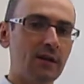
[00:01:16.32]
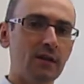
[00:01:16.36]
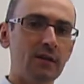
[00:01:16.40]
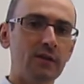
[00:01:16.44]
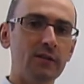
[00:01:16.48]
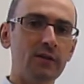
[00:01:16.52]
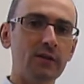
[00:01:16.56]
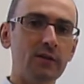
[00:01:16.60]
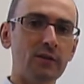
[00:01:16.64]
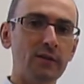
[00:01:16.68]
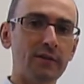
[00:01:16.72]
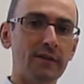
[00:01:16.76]

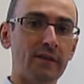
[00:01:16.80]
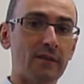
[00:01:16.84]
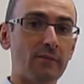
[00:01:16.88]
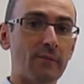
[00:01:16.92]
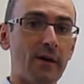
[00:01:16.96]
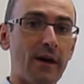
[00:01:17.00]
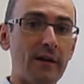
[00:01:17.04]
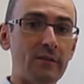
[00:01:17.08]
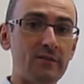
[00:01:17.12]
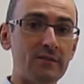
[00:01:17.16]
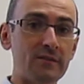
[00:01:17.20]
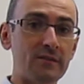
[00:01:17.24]
The only thing that
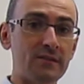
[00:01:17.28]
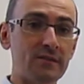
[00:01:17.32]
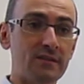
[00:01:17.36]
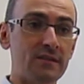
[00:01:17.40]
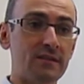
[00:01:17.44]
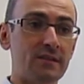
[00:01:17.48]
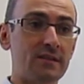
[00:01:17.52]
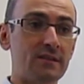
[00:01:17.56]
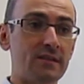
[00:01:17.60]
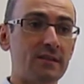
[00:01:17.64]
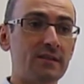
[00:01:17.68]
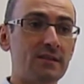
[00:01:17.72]
matters
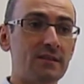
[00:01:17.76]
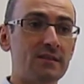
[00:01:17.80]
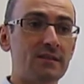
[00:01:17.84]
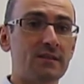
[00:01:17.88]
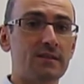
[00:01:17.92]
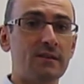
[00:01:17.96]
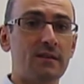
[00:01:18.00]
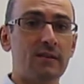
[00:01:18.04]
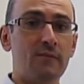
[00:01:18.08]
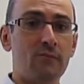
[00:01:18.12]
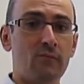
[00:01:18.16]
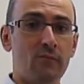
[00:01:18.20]
is, is
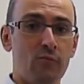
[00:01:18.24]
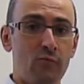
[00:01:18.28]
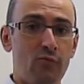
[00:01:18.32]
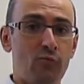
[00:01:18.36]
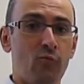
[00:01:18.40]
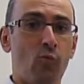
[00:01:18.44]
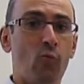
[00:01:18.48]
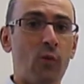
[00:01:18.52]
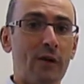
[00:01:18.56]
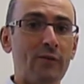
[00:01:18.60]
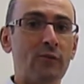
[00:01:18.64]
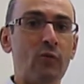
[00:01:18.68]
the,
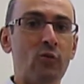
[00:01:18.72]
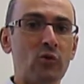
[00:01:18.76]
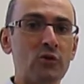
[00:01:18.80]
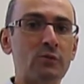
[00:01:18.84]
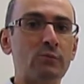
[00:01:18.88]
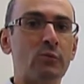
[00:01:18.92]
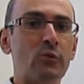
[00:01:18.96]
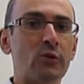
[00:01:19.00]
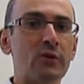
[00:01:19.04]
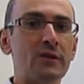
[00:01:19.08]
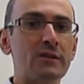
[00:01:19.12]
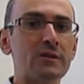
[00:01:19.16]
what those
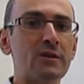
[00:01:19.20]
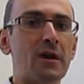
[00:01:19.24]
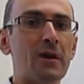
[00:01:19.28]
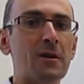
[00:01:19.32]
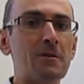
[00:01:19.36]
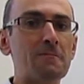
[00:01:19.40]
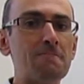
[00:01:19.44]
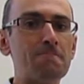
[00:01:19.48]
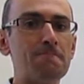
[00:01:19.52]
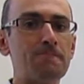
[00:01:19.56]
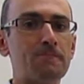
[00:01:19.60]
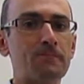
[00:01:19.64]
points are.
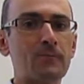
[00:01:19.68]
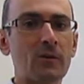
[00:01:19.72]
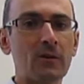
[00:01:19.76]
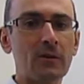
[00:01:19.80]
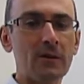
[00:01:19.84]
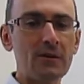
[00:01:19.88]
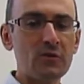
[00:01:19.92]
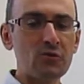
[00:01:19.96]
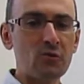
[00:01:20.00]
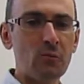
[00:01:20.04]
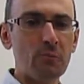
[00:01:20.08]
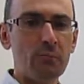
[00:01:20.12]

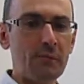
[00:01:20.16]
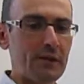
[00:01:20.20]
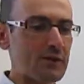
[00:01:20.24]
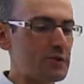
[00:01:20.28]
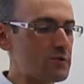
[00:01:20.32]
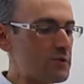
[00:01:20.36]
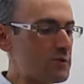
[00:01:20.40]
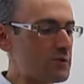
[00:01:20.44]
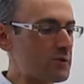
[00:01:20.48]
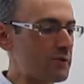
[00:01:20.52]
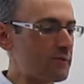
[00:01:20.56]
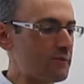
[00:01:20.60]
Okay, so
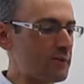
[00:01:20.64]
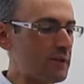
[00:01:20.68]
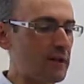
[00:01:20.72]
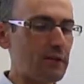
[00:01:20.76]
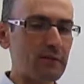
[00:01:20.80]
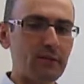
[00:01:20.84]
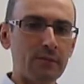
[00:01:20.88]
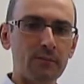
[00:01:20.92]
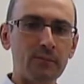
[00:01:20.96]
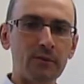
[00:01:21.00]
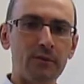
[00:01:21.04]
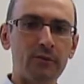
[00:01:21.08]
measures of the
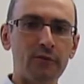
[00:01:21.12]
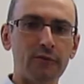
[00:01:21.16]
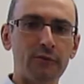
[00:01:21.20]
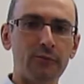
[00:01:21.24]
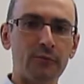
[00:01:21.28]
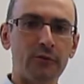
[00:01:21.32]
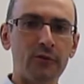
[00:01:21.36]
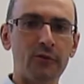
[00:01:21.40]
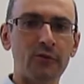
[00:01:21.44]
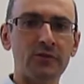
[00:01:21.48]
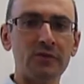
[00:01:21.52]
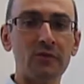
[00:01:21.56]
enthalpy of
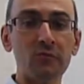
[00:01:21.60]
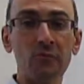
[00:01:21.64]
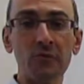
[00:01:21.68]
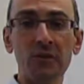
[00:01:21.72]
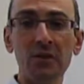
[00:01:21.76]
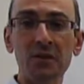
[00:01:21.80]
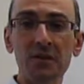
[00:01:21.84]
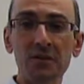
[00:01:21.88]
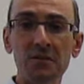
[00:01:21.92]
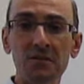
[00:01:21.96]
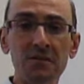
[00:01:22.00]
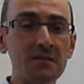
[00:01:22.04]
products and
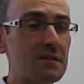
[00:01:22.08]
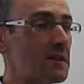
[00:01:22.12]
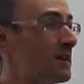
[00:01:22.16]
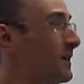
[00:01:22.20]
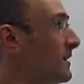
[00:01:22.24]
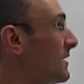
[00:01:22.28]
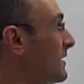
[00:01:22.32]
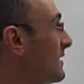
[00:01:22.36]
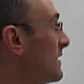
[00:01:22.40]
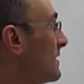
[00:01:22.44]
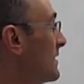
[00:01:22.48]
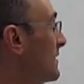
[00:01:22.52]
reagents,
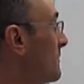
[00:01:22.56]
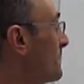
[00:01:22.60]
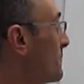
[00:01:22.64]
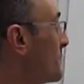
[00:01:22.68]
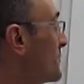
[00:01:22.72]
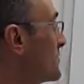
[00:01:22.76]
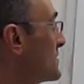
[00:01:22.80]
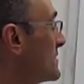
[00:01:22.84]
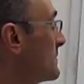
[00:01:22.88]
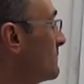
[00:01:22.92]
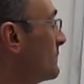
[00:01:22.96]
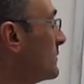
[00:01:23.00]
in
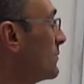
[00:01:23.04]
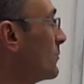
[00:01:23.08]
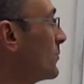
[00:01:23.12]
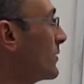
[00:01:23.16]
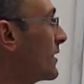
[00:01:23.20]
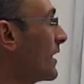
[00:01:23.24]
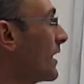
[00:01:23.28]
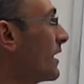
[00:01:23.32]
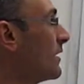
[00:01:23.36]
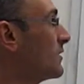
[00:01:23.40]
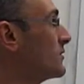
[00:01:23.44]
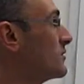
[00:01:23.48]
principle, would
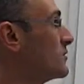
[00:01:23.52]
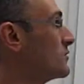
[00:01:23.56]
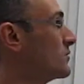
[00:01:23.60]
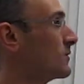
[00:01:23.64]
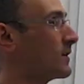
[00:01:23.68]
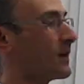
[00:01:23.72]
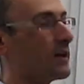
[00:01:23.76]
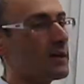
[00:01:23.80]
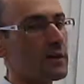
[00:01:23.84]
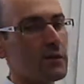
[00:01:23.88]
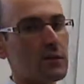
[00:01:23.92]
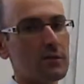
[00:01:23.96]
allow you to
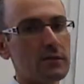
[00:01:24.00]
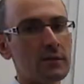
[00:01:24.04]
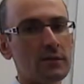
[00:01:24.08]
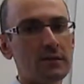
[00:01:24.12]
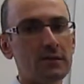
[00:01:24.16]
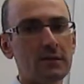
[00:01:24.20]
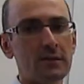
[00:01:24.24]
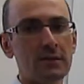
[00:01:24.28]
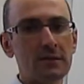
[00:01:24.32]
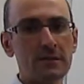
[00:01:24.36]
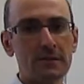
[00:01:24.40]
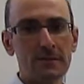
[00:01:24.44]
calculate
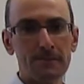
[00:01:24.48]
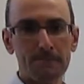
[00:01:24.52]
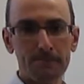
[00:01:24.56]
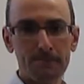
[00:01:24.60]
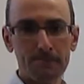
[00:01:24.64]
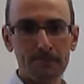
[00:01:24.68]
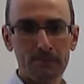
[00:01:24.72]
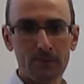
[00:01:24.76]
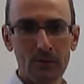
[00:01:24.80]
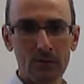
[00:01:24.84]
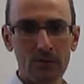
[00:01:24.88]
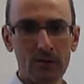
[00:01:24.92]
this.
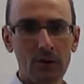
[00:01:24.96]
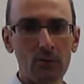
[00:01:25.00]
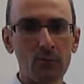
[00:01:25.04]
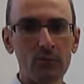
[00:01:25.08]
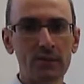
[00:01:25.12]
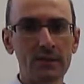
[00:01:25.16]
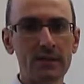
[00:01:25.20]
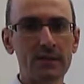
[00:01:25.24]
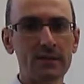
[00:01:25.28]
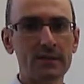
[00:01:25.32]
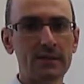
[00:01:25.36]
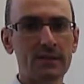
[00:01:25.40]
Okay,
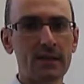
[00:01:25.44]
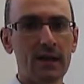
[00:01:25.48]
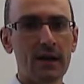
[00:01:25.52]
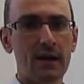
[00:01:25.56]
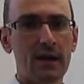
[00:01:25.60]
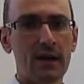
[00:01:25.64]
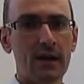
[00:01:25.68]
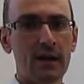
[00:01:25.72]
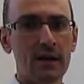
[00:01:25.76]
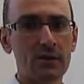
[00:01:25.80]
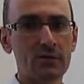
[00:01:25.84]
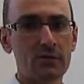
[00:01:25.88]
which is
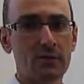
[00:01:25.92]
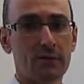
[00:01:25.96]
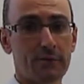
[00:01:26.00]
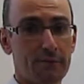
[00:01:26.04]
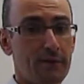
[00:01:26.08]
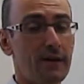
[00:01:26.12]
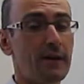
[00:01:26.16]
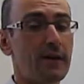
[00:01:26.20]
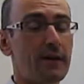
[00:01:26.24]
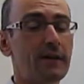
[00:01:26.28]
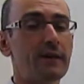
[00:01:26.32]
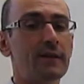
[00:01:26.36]
uh, actually
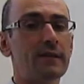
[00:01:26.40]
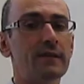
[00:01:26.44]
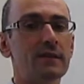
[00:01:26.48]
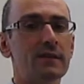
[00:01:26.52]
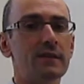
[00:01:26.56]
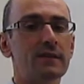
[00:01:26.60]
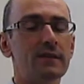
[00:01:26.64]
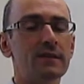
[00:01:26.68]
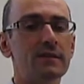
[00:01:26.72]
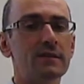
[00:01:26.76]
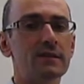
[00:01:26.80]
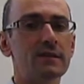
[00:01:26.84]
fine.
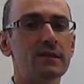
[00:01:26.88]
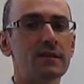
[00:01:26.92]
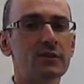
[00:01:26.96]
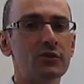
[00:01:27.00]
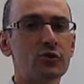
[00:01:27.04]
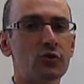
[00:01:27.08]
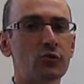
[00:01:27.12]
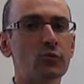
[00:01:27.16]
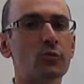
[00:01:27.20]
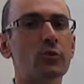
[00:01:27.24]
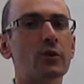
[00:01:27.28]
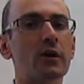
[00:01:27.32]
This, this
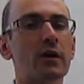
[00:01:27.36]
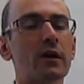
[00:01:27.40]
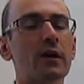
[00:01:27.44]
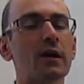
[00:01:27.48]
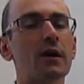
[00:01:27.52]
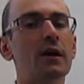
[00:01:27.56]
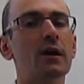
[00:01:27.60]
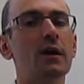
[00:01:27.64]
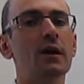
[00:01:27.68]
should work.